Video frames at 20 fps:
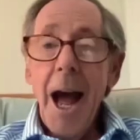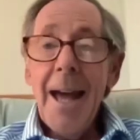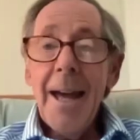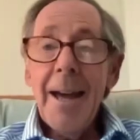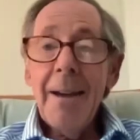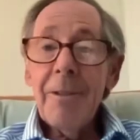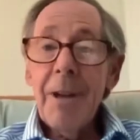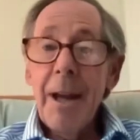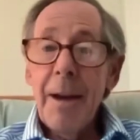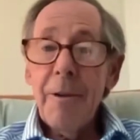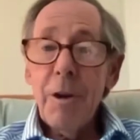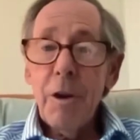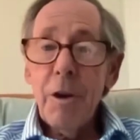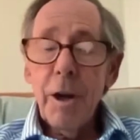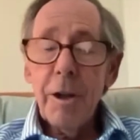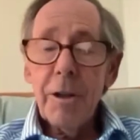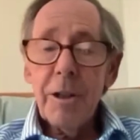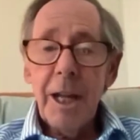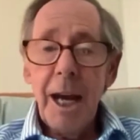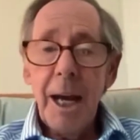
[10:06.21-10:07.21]
I have never
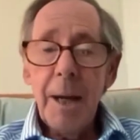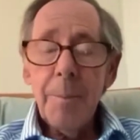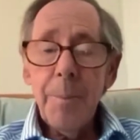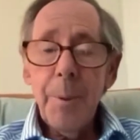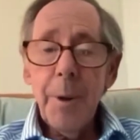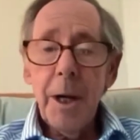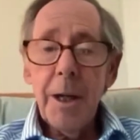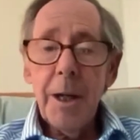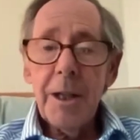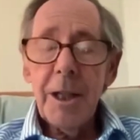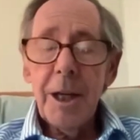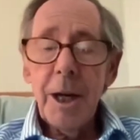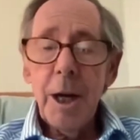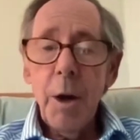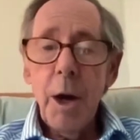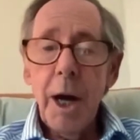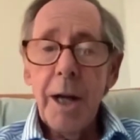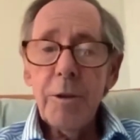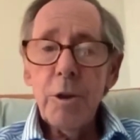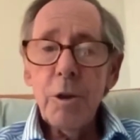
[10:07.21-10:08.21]
heard that, but
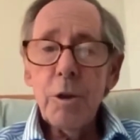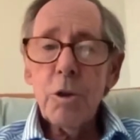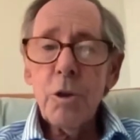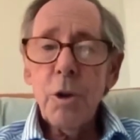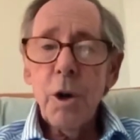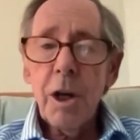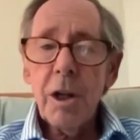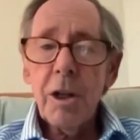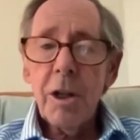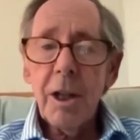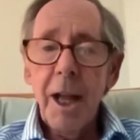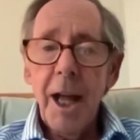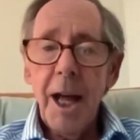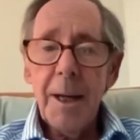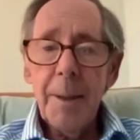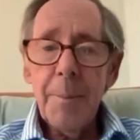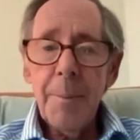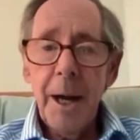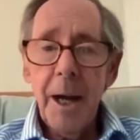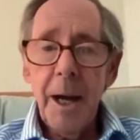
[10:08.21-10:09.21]
I do talk a
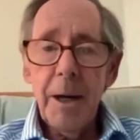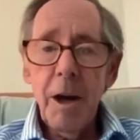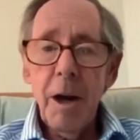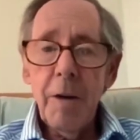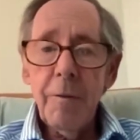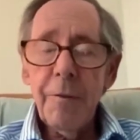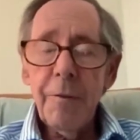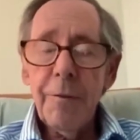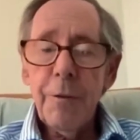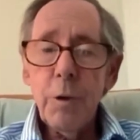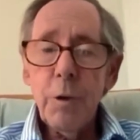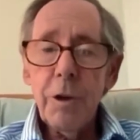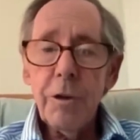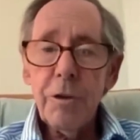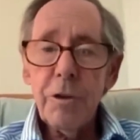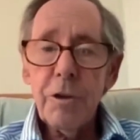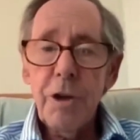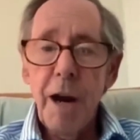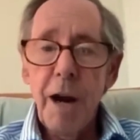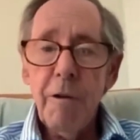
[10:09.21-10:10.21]
lot about
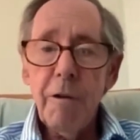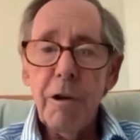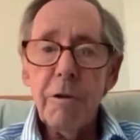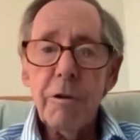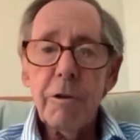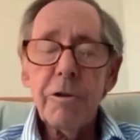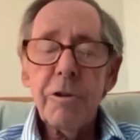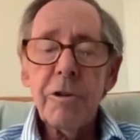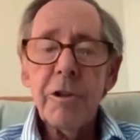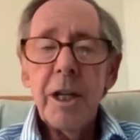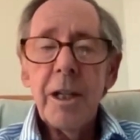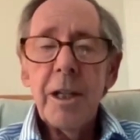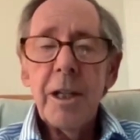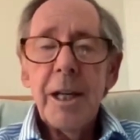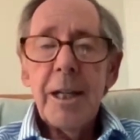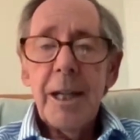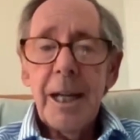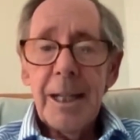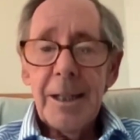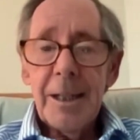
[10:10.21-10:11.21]
unforced errors,
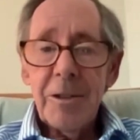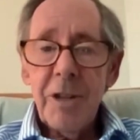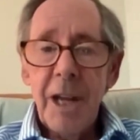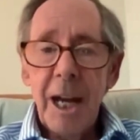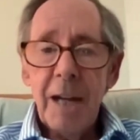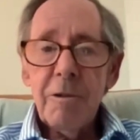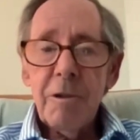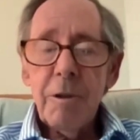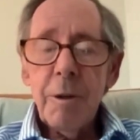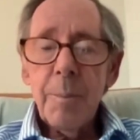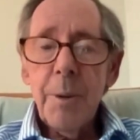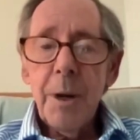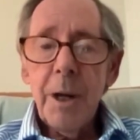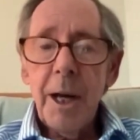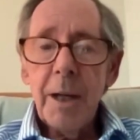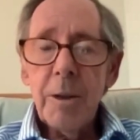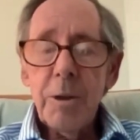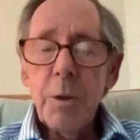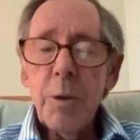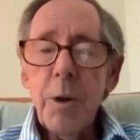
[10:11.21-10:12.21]
etc.
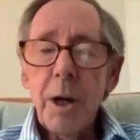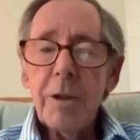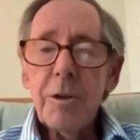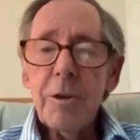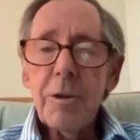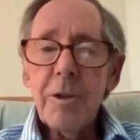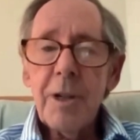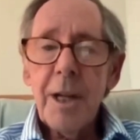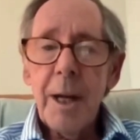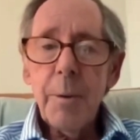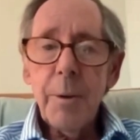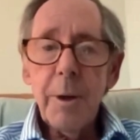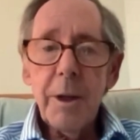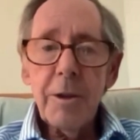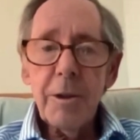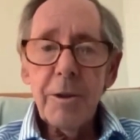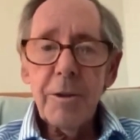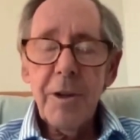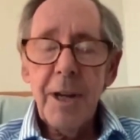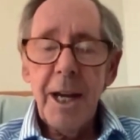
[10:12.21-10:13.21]
But I do understand what
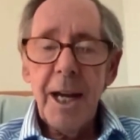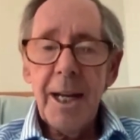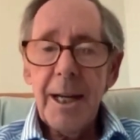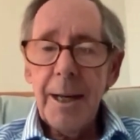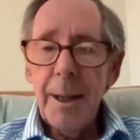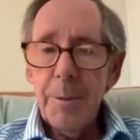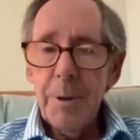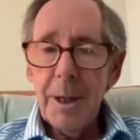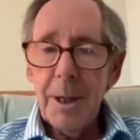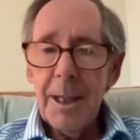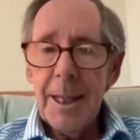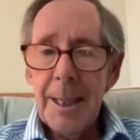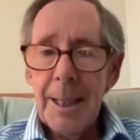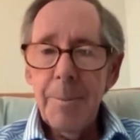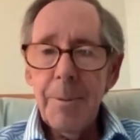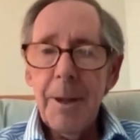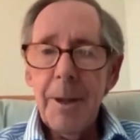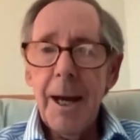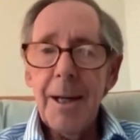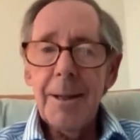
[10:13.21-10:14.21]
you're saying. I'm going to
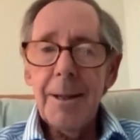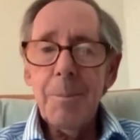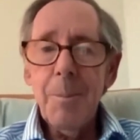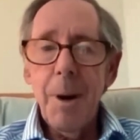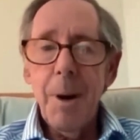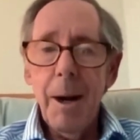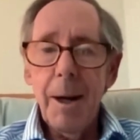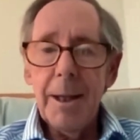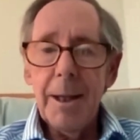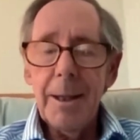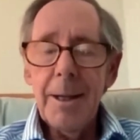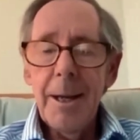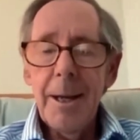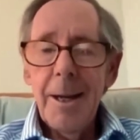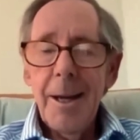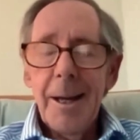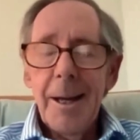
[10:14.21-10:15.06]
keep that in mind.